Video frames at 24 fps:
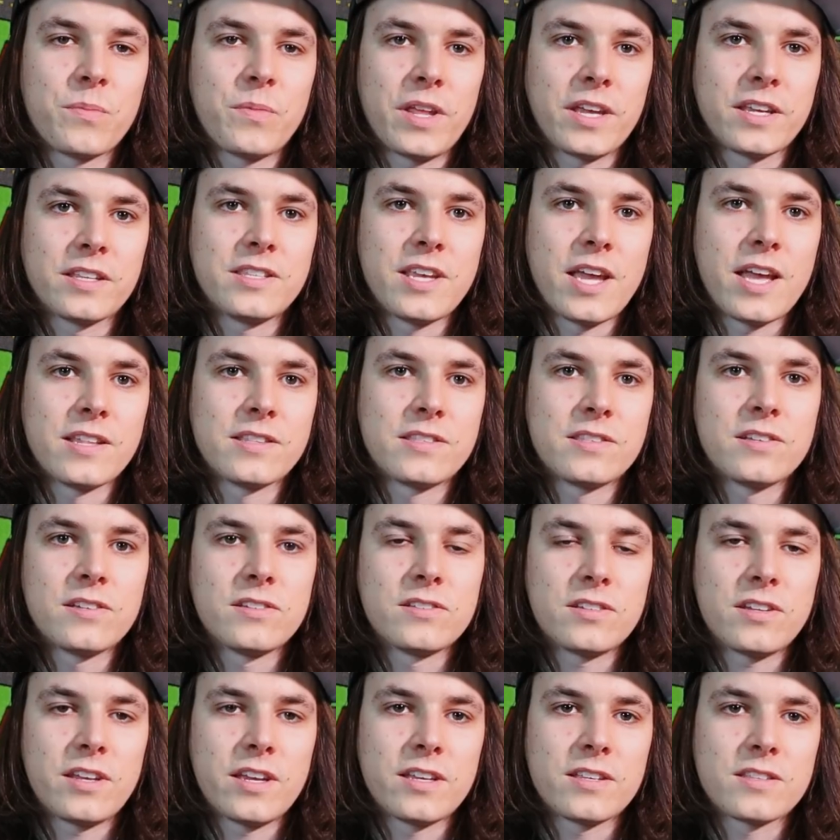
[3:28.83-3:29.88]
from like dancing
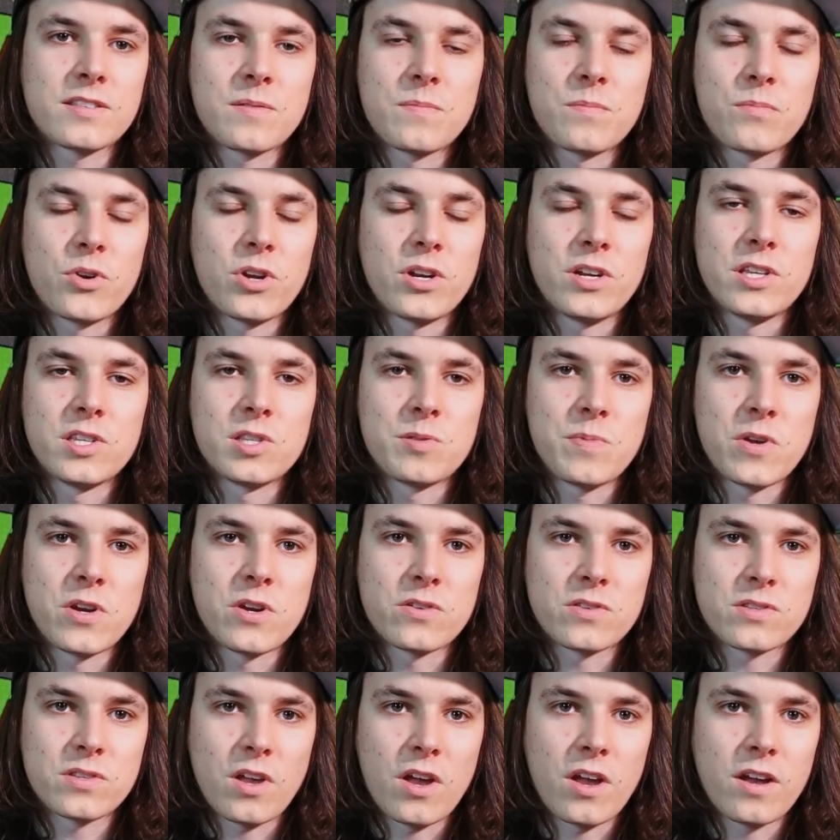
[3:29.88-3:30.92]
to like some Britney
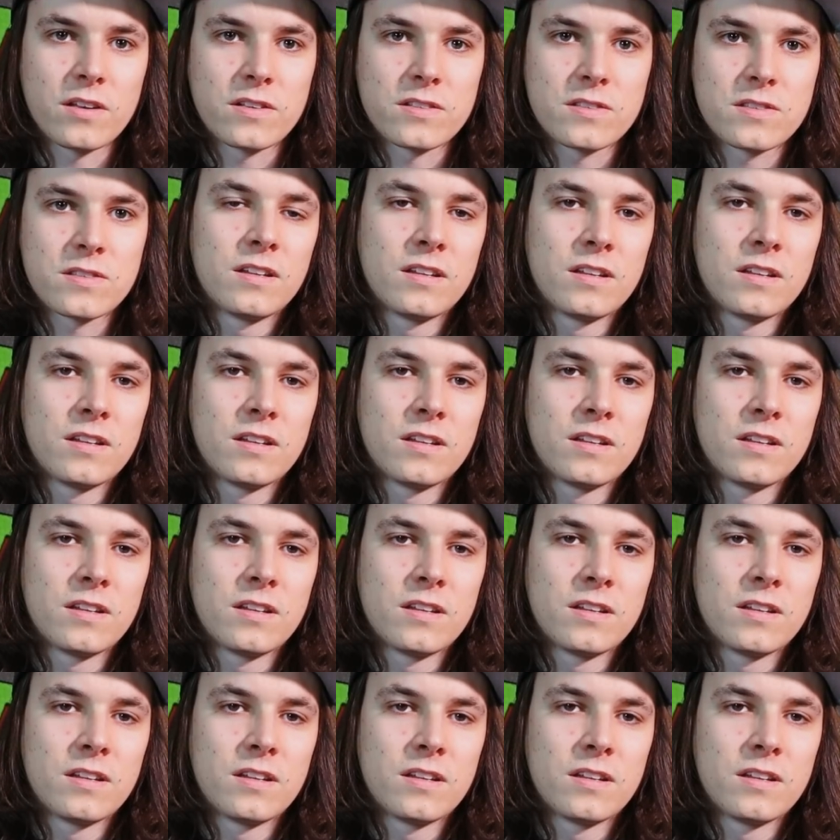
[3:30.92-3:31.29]
Spears songs?